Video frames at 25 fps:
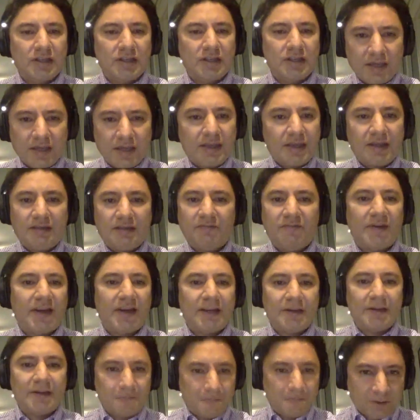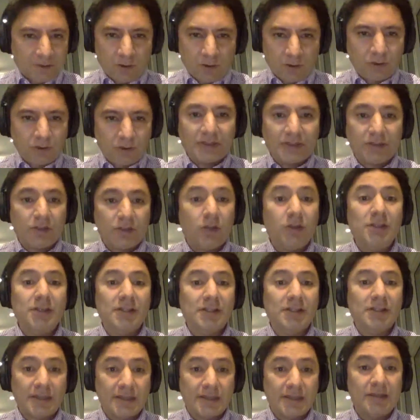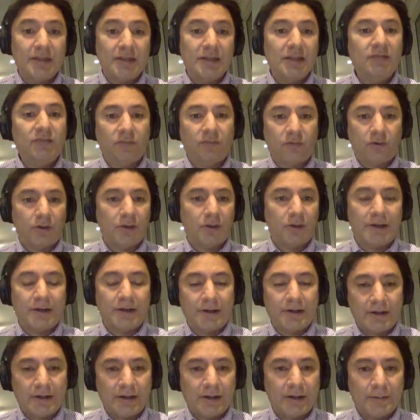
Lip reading: they can find all the technology that they need for their